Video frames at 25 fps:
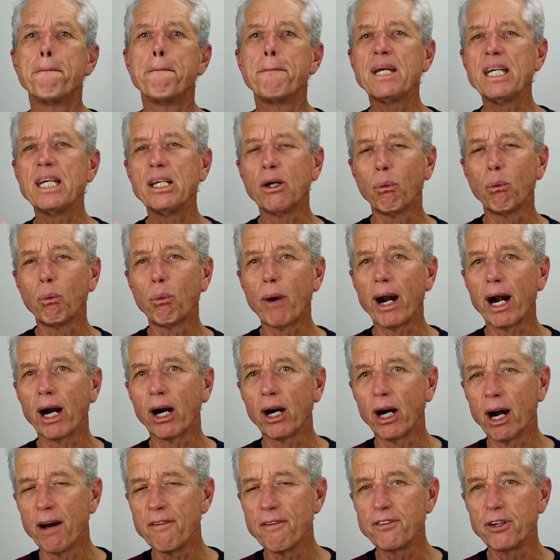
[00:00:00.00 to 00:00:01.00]
be
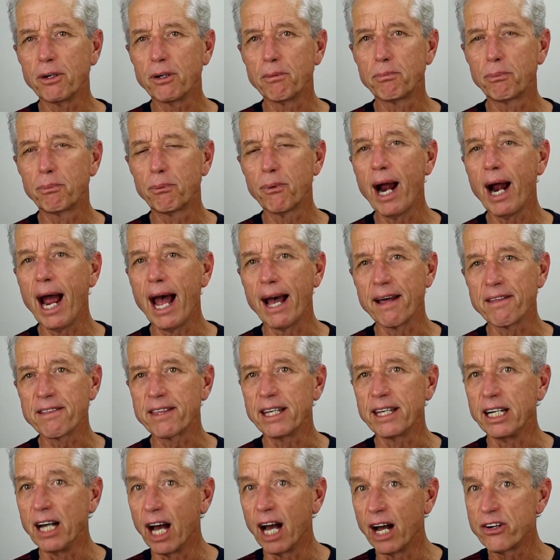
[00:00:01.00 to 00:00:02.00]
aware of your
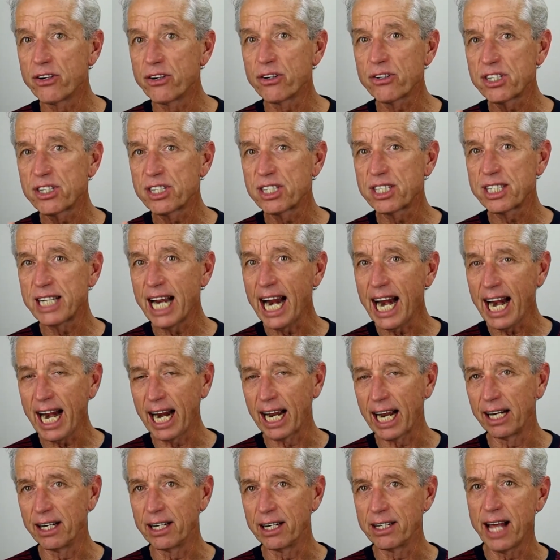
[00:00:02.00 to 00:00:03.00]
breath and
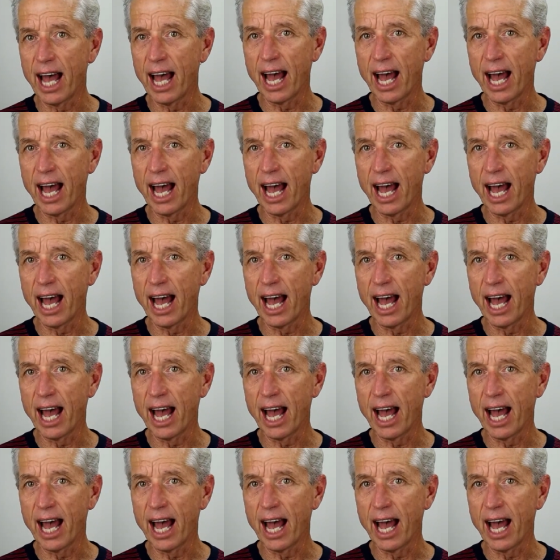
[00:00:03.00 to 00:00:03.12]
understand